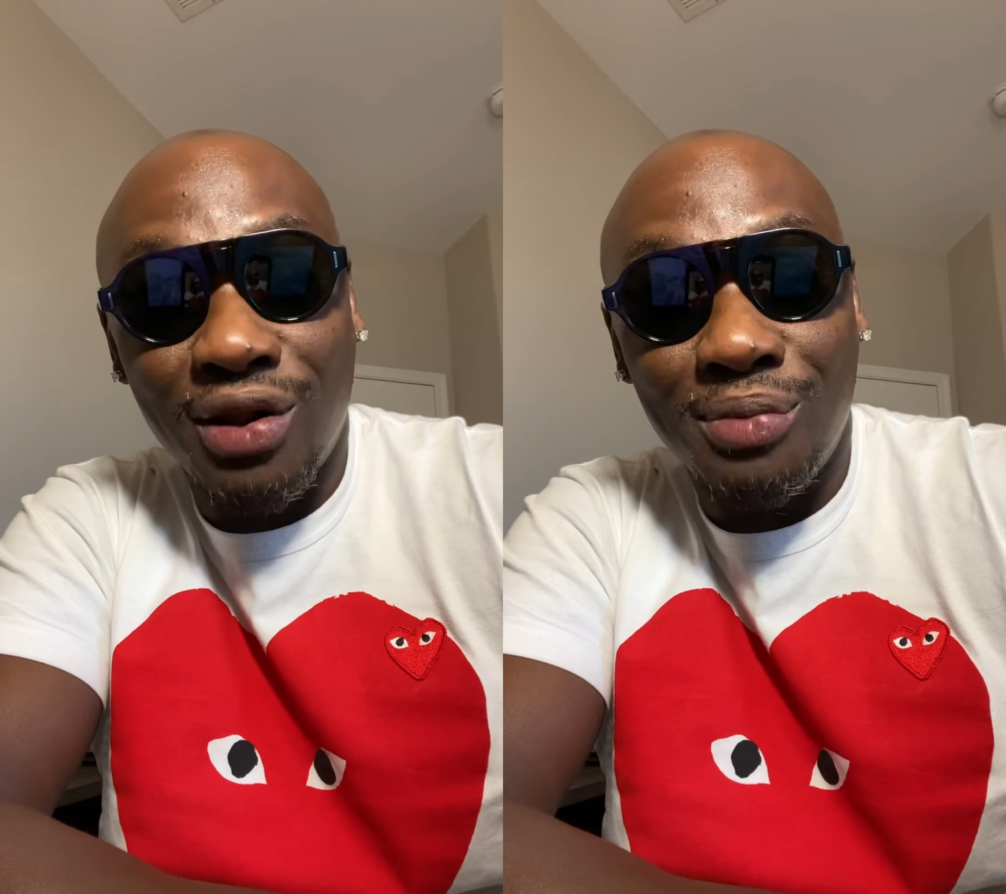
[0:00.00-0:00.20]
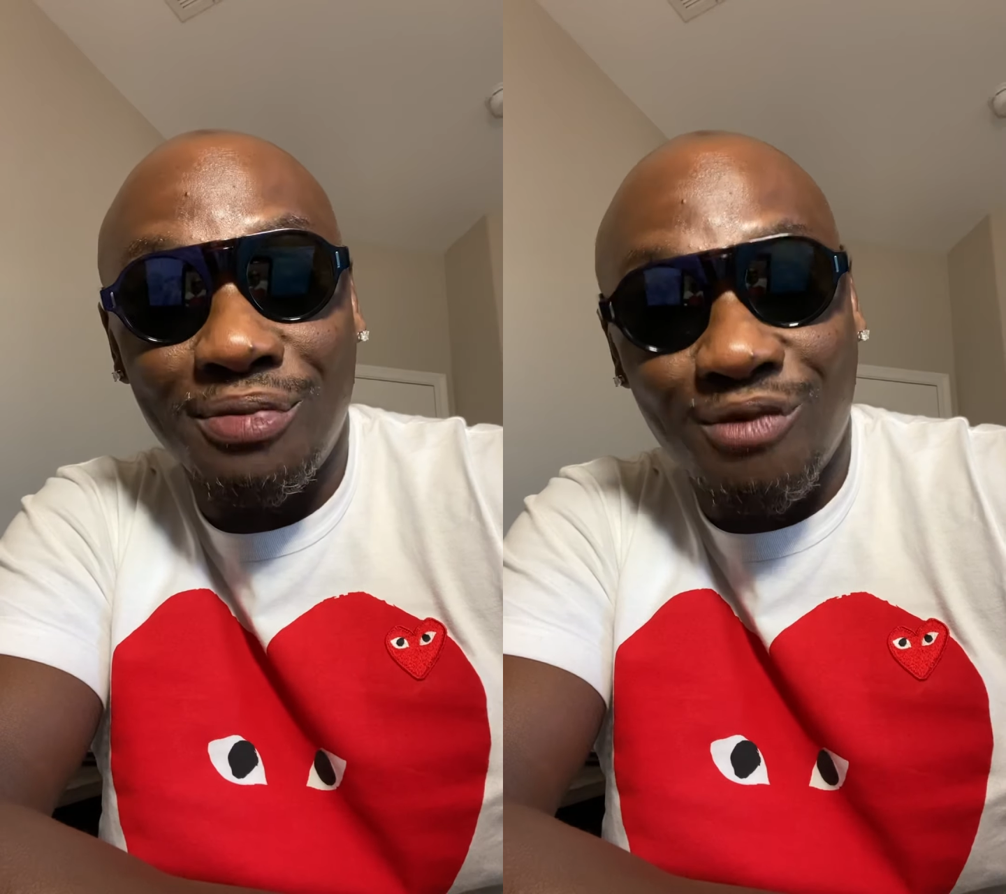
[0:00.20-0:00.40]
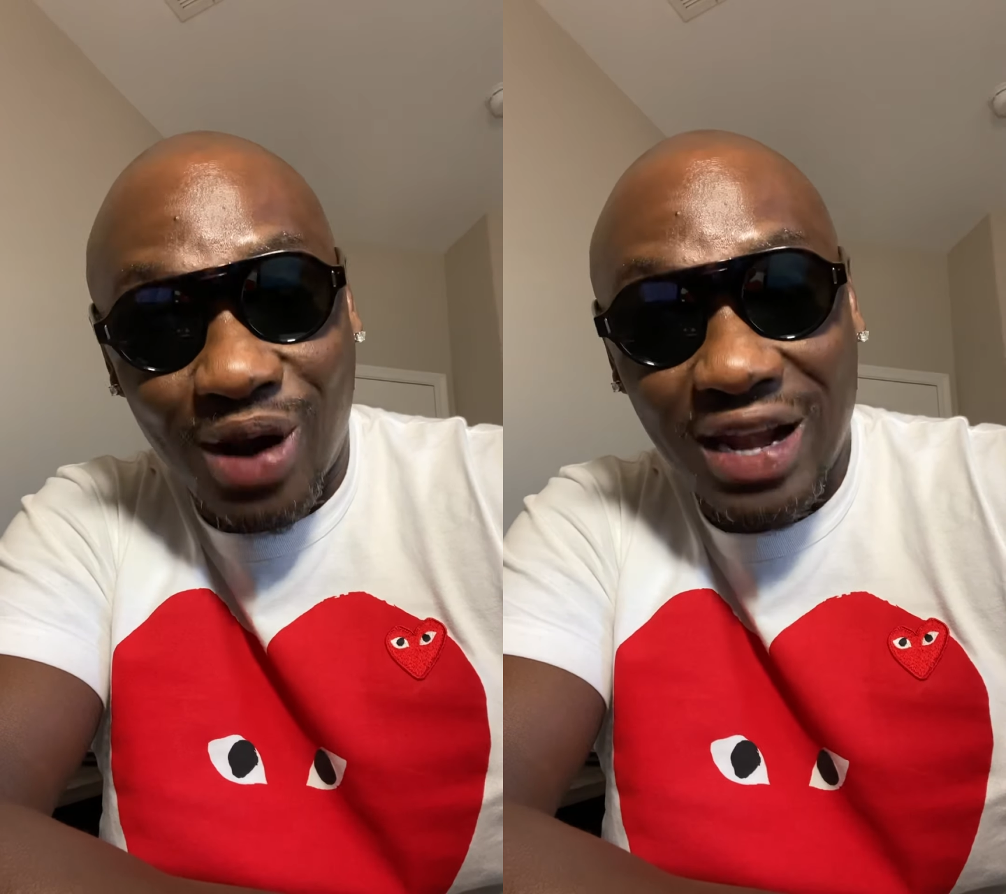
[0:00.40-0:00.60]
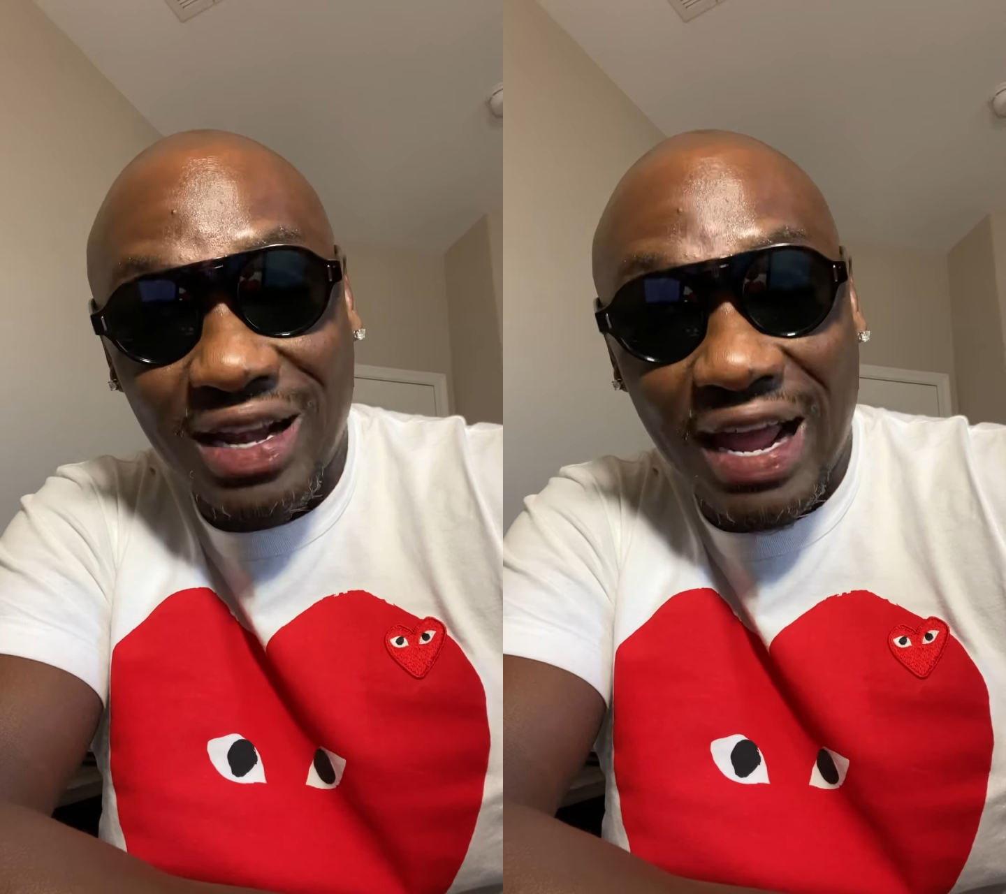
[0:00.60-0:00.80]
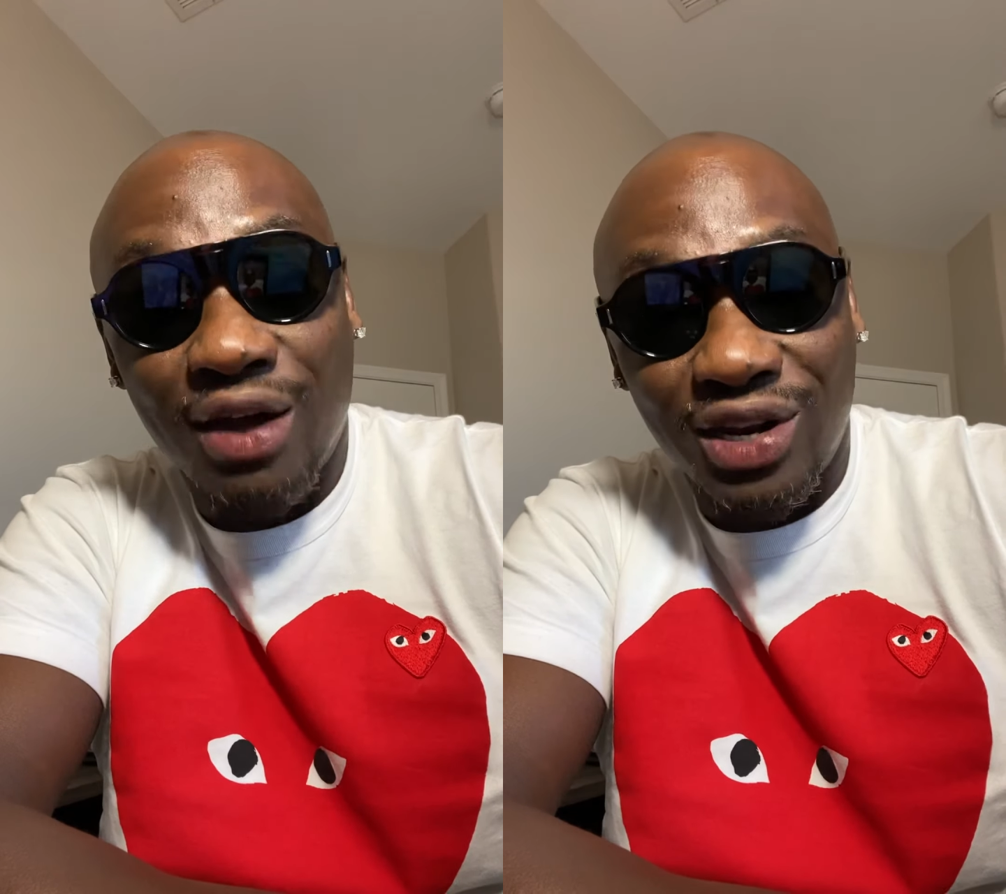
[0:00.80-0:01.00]
of him right
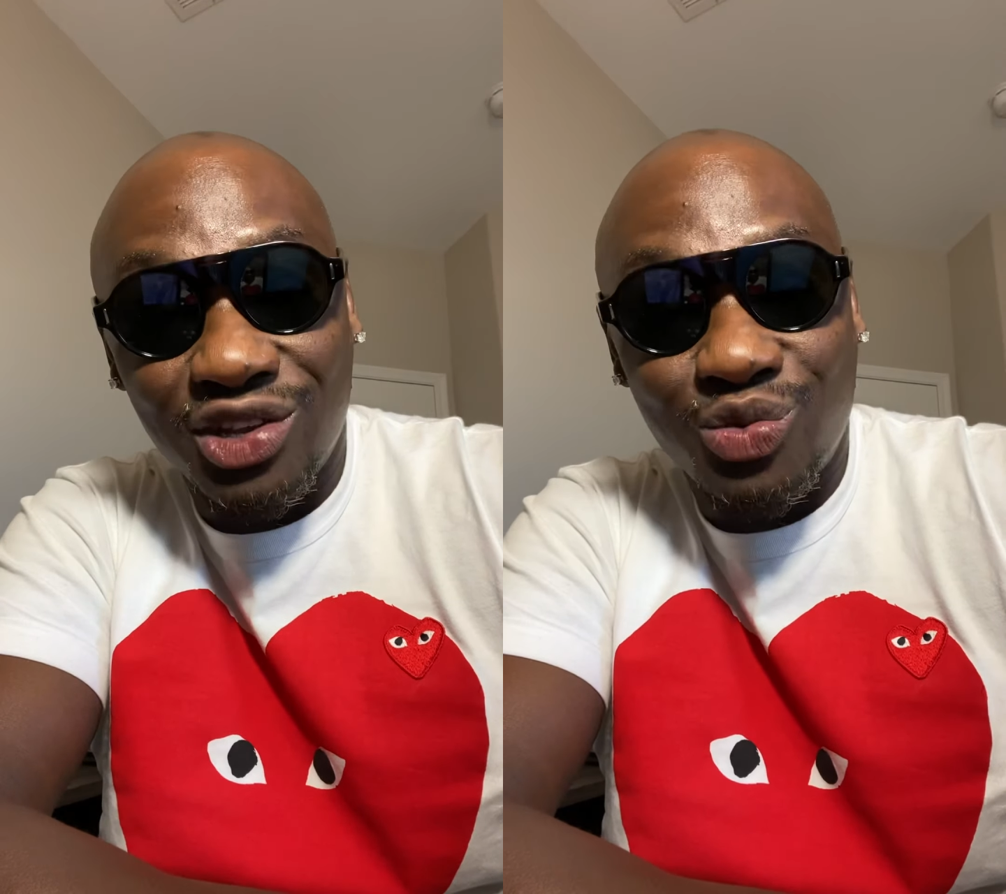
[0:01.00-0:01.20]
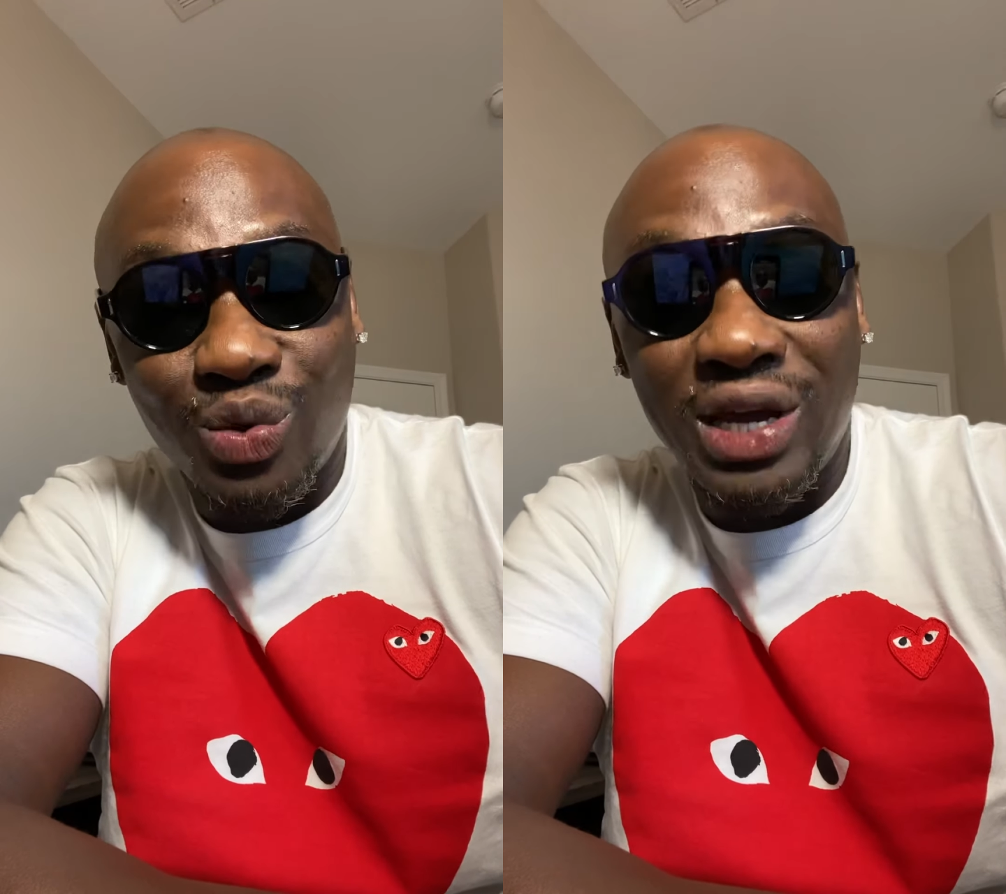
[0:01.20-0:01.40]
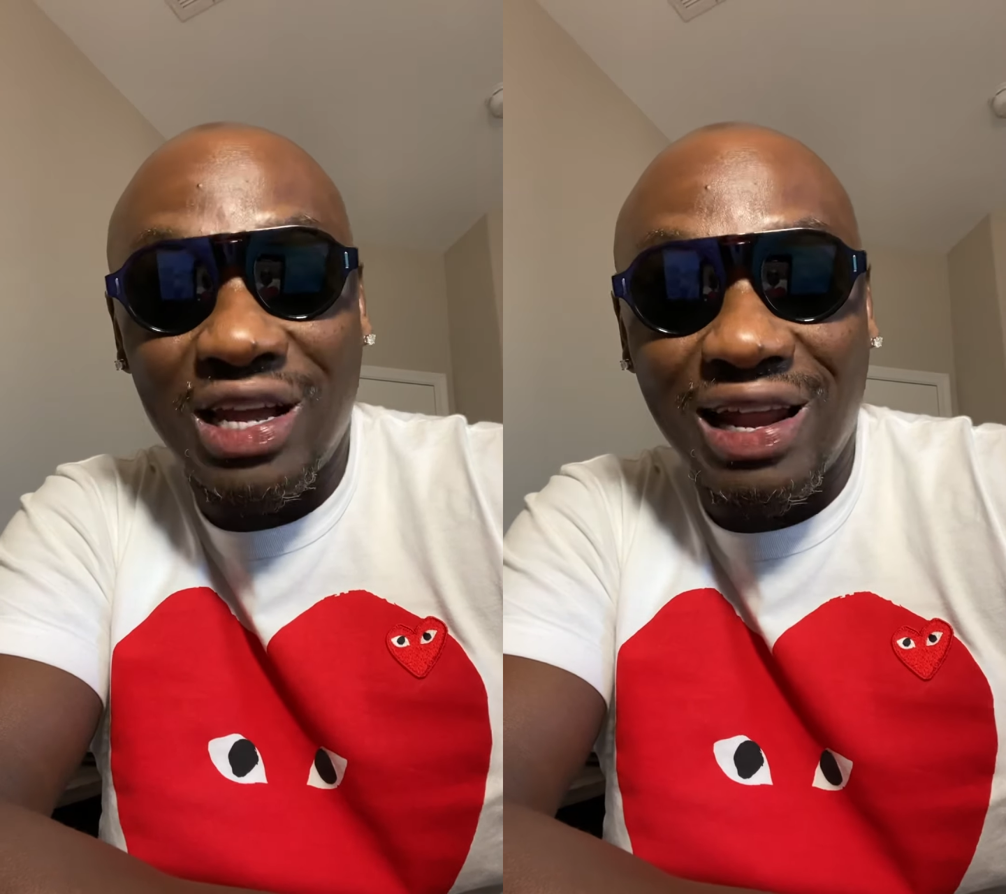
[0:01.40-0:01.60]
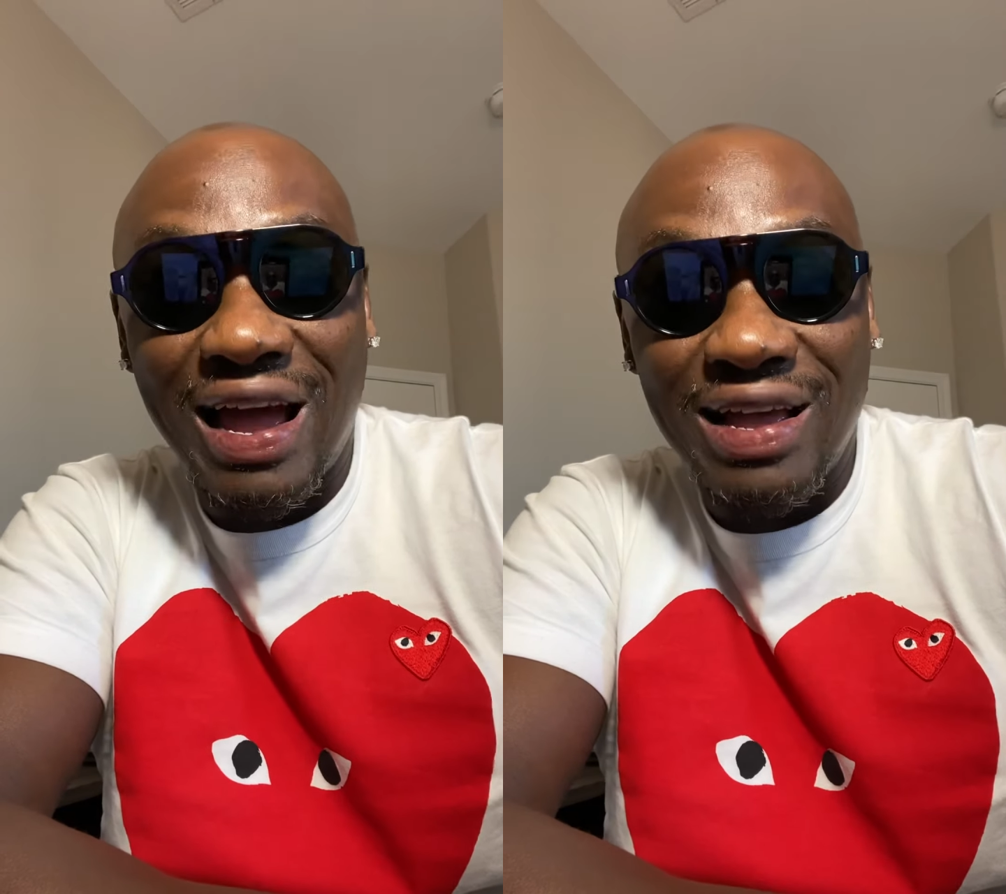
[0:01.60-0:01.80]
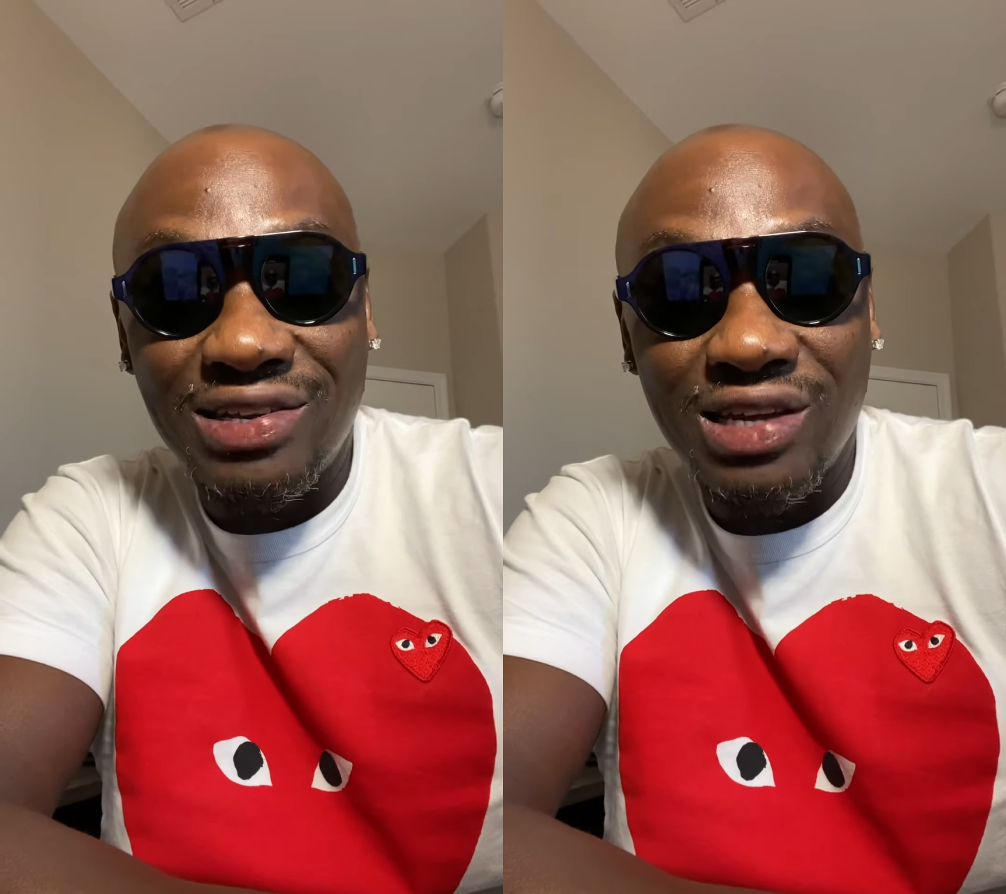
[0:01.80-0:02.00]
now in his weight
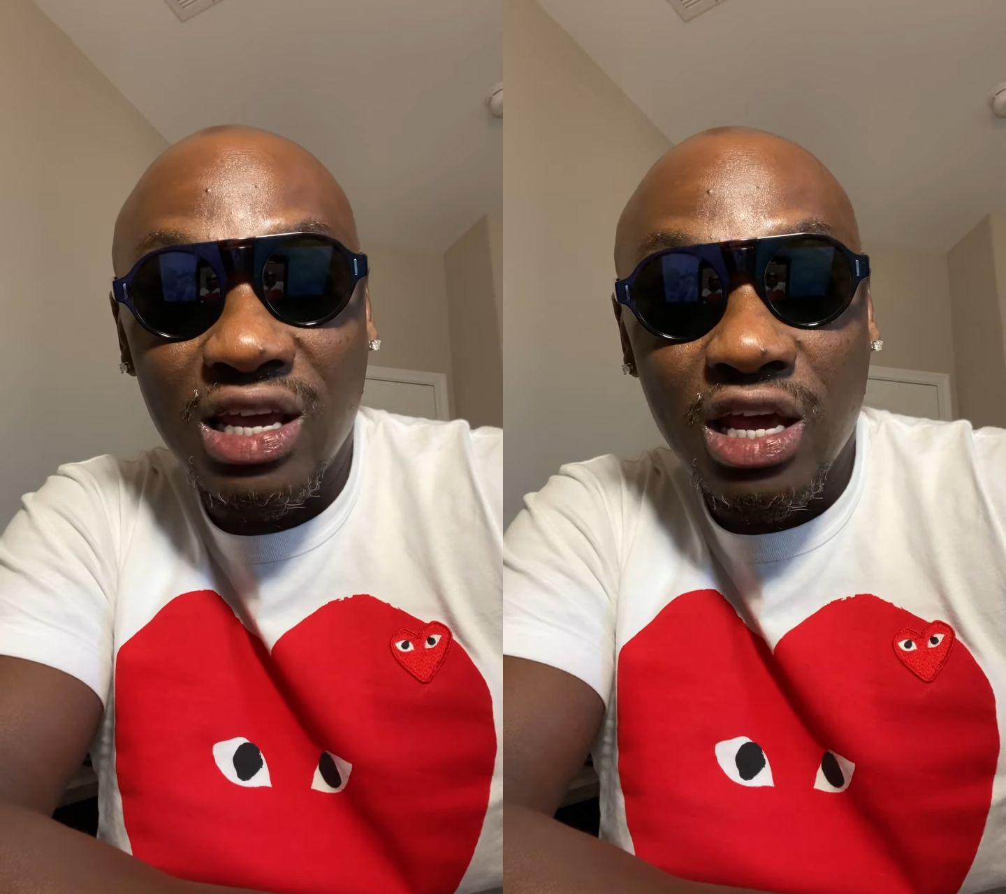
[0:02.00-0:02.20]
class.